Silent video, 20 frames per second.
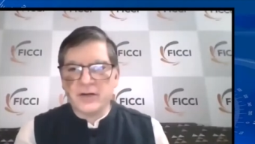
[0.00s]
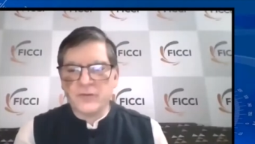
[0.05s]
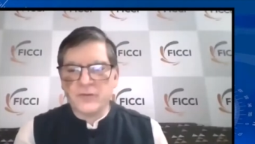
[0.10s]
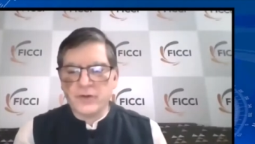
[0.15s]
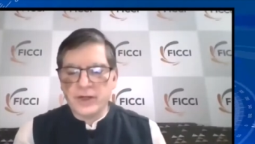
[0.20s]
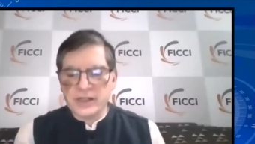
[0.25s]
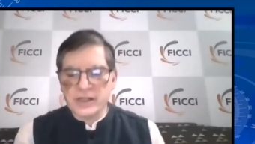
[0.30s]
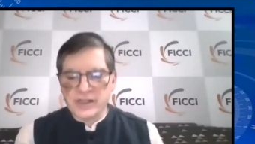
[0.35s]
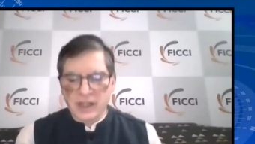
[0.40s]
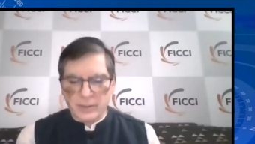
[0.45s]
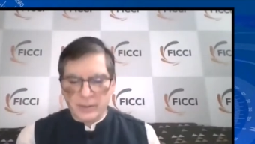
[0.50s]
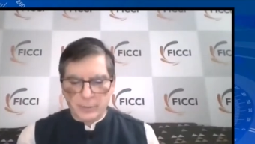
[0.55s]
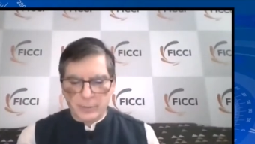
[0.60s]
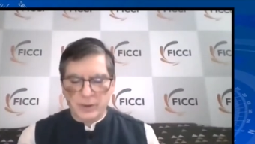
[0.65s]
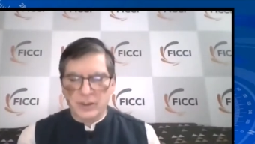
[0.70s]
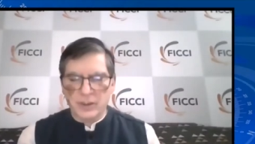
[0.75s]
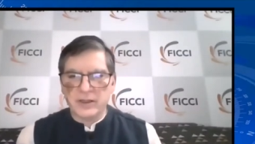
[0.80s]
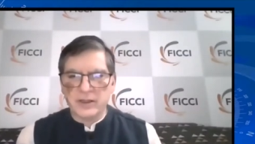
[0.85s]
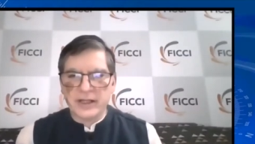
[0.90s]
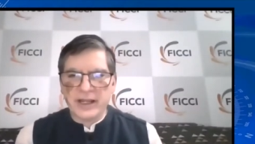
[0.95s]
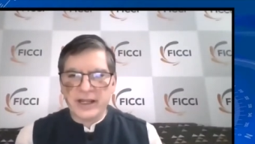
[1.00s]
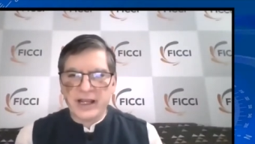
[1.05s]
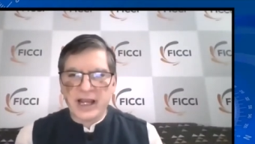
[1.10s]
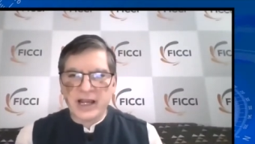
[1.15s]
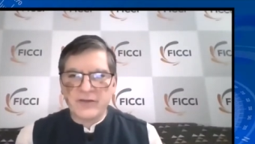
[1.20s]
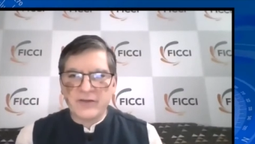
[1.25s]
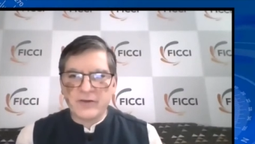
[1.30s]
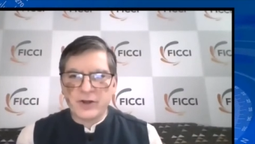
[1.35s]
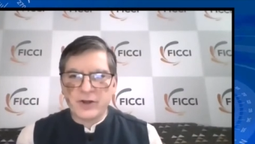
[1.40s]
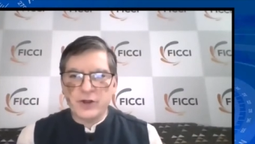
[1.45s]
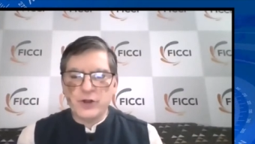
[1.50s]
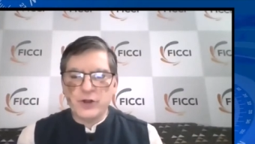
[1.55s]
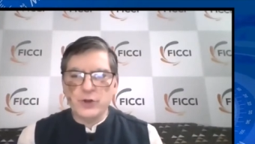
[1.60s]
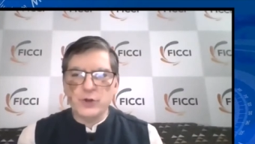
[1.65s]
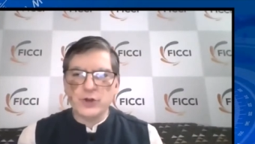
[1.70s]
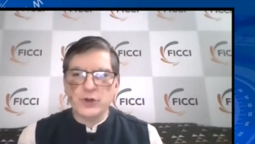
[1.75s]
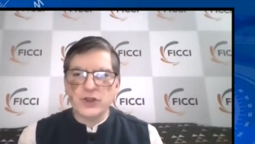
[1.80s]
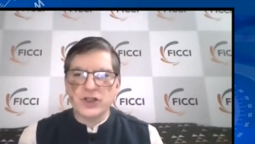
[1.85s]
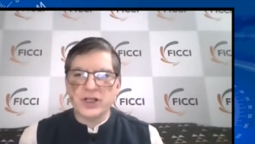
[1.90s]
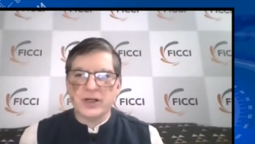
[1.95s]
for example, they have a
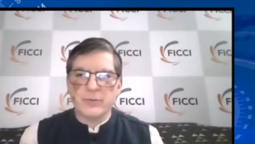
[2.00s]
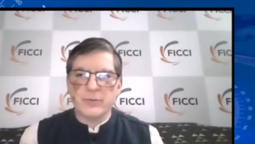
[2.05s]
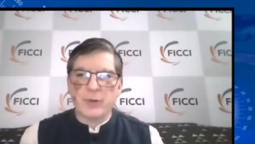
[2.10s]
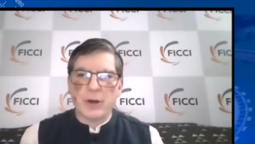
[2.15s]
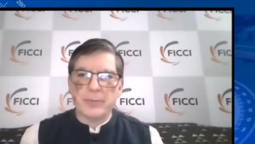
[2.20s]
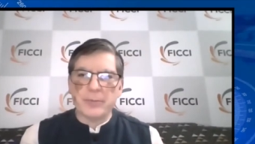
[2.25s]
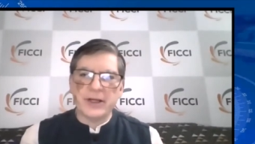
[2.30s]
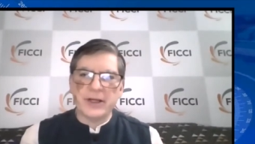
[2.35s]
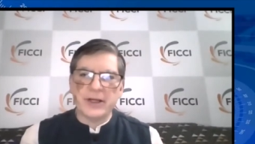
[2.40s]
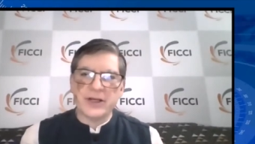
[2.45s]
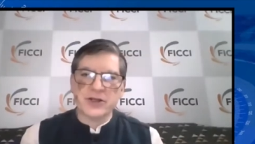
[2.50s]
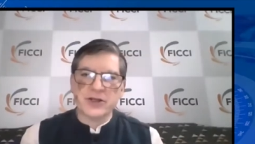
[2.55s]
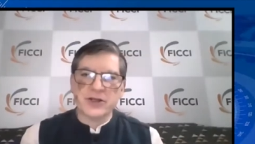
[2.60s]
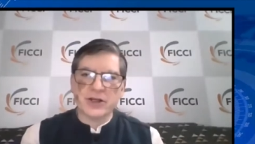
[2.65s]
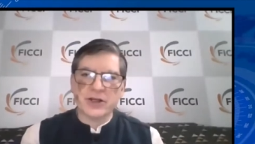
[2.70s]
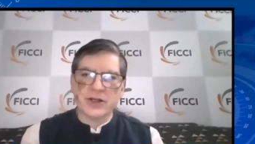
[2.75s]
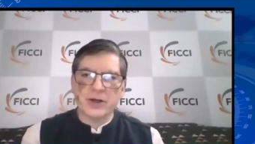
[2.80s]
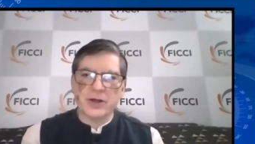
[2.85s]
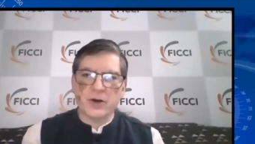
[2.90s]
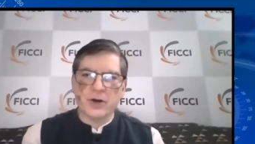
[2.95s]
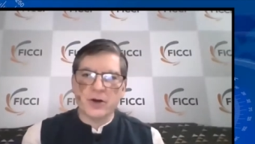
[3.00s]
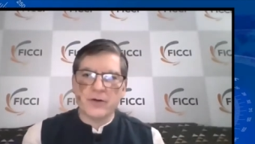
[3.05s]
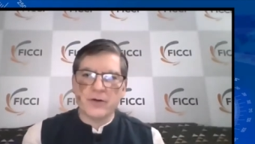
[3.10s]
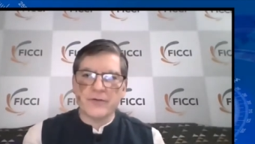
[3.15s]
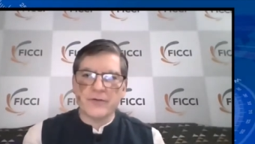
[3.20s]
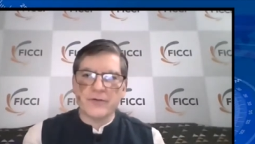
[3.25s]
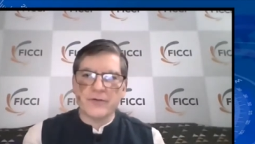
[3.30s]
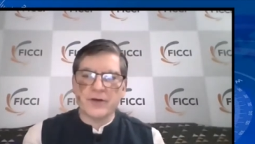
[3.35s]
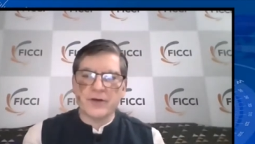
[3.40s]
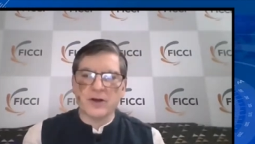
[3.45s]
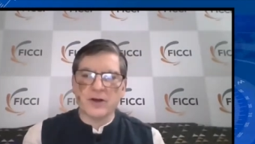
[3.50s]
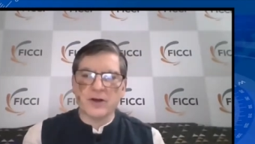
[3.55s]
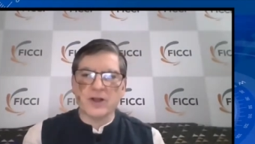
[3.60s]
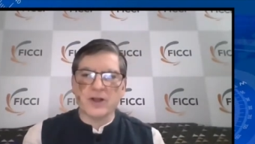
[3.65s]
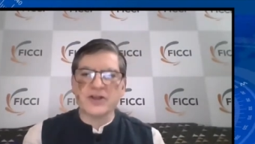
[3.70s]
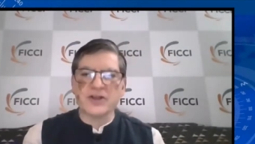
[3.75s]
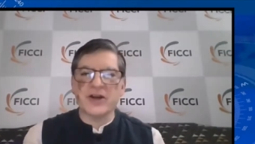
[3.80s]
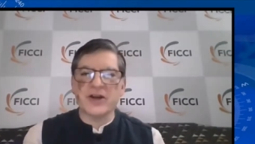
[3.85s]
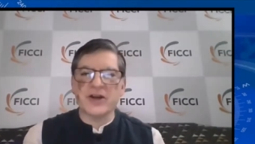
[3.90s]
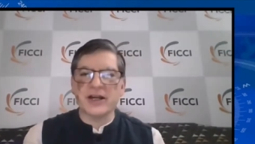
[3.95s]
huge uh, population of uh,
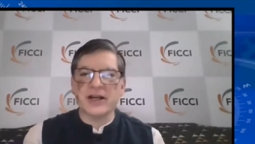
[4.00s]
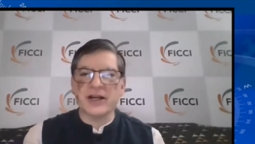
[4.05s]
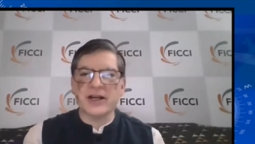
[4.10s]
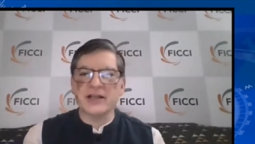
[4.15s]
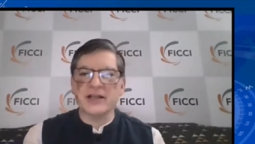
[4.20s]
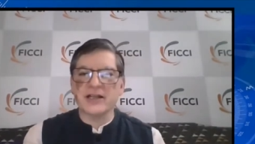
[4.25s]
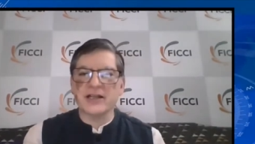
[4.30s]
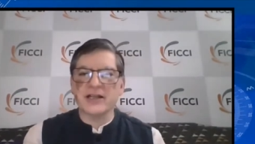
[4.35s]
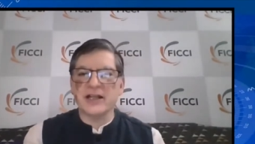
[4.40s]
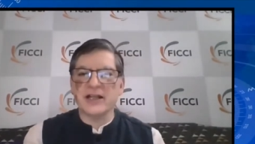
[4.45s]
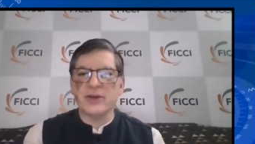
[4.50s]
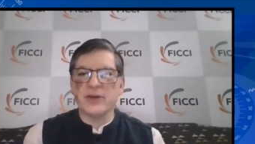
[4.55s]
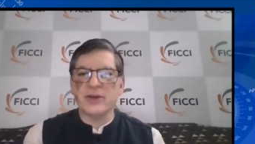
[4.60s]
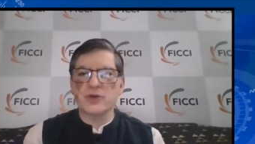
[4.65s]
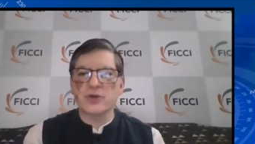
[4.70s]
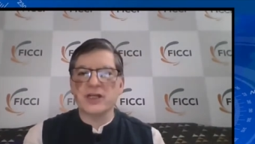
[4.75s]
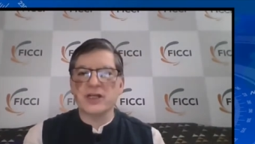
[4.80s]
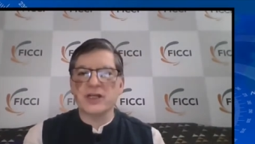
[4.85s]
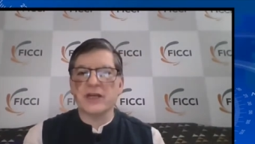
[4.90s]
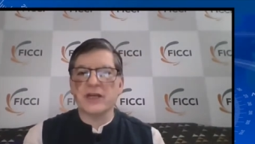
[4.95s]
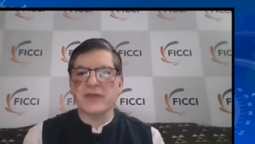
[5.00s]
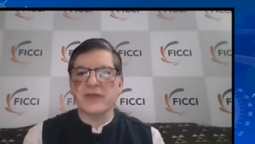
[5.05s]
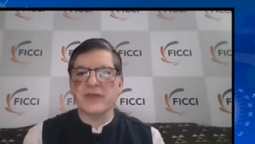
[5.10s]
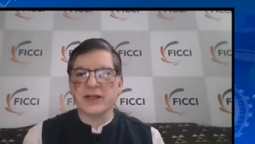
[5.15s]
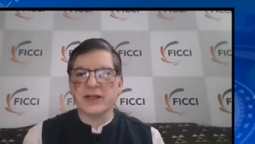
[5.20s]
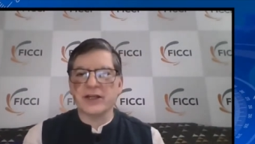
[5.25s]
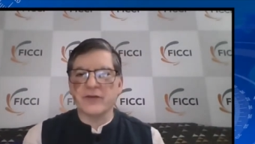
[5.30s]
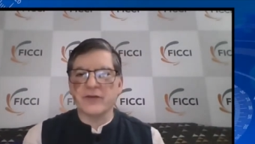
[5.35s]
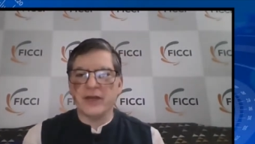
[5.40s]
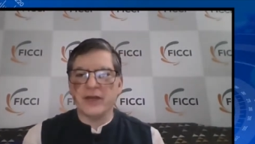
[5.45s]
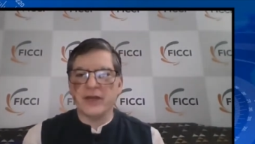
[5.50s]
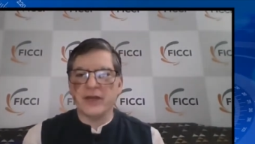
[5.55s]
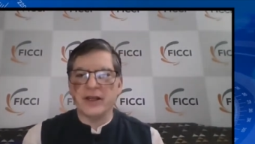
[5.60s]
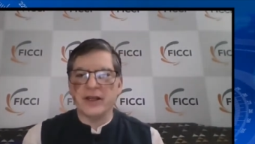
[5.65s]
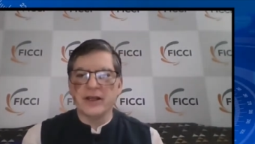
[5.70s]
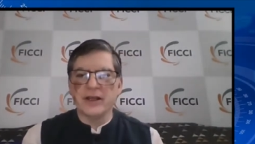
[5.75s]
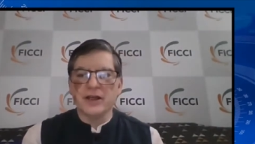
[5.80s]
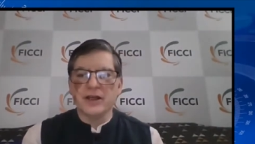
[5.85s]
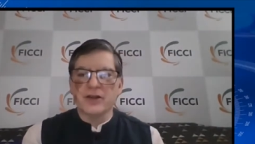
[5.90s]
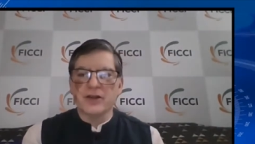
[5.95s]
concentrators and they used it effectively.
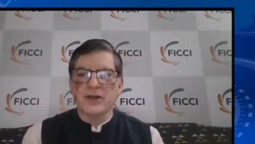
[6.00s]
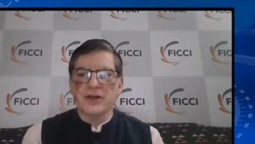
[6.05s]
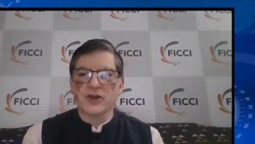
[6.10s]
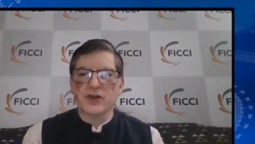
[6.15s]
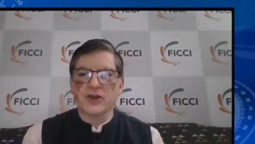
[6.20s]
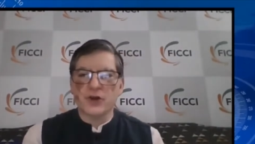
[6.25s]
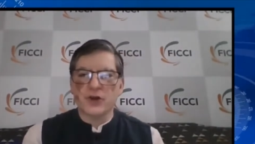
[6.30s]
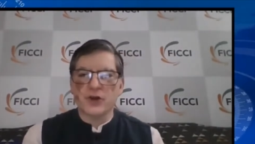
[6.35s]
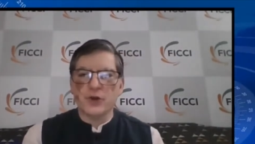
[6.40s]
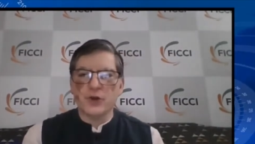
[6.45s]
So you